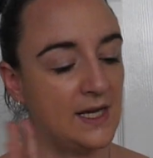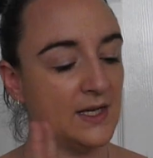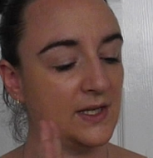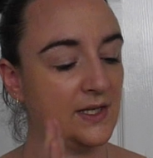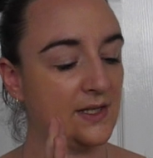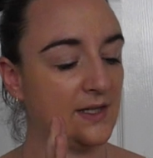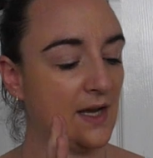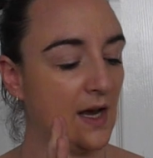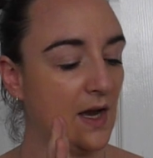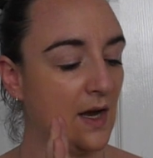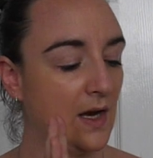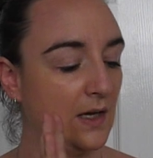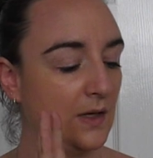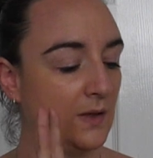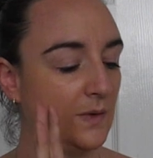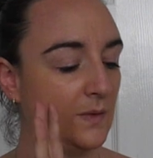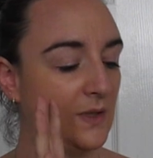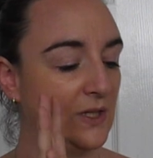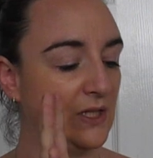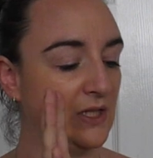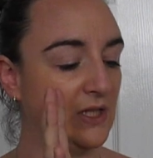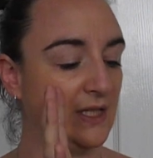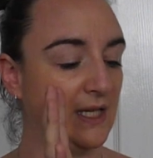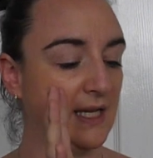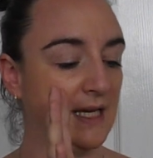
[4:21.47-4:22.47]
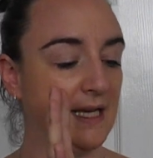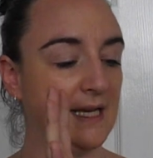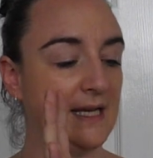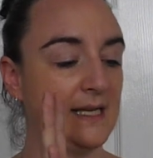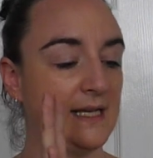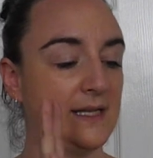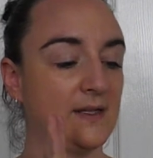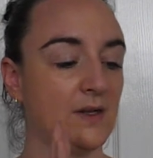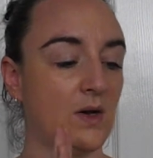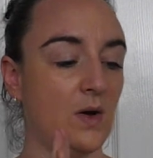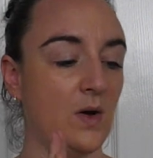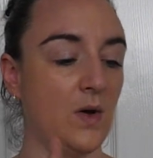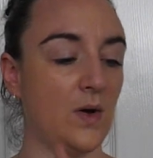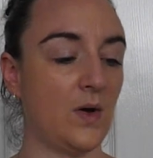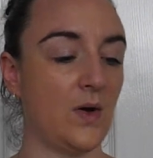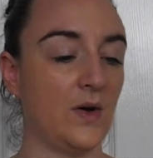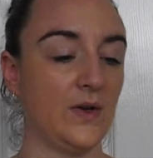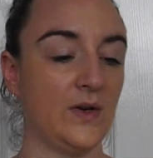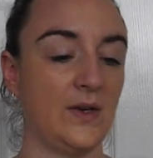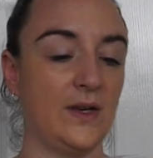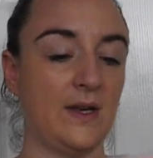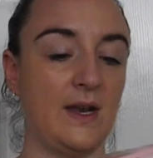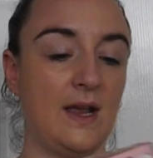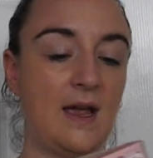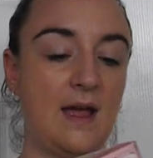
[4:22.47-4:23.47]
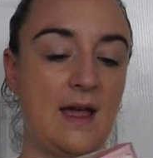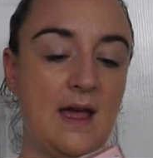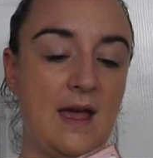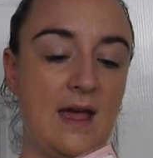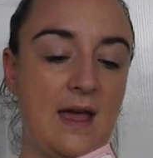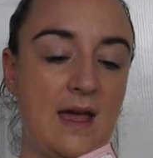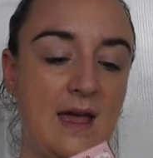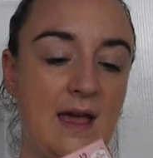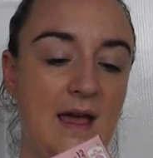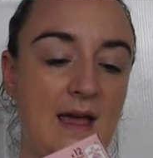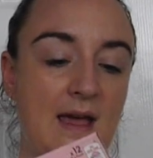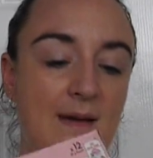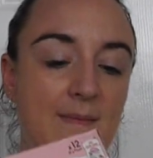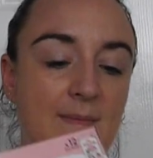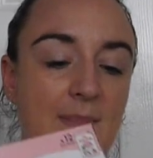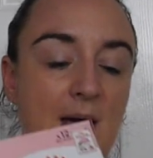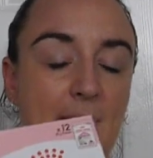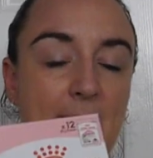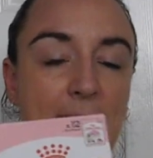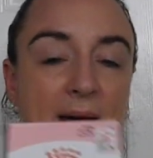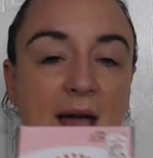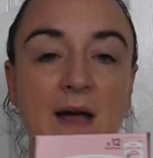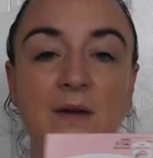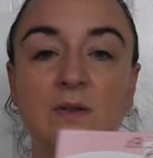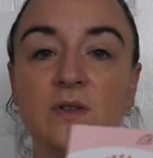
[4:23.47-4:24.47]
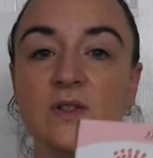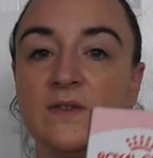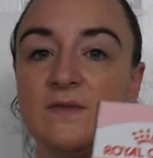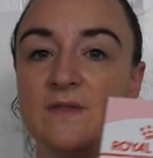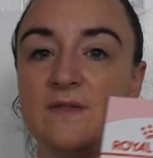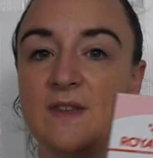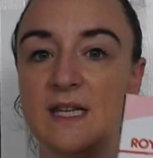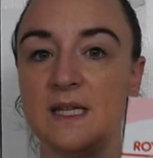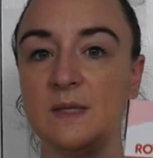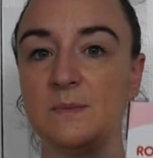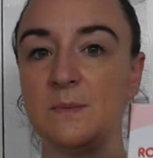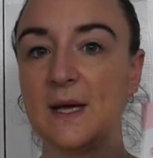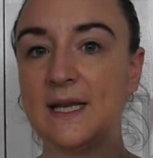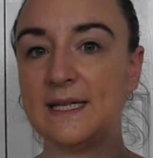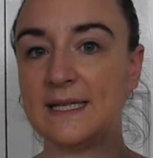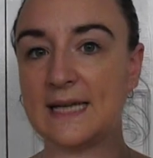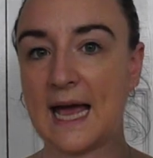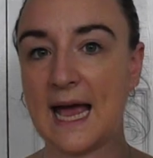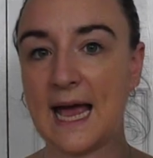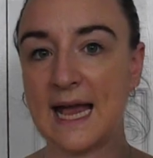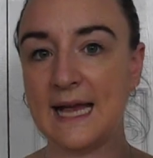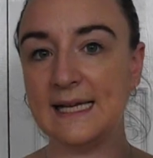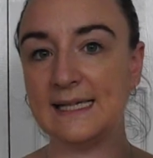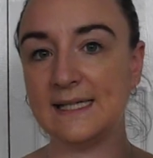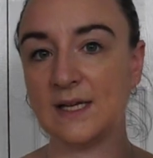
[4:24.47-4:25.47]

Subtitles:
So she is on a pouch of this per day.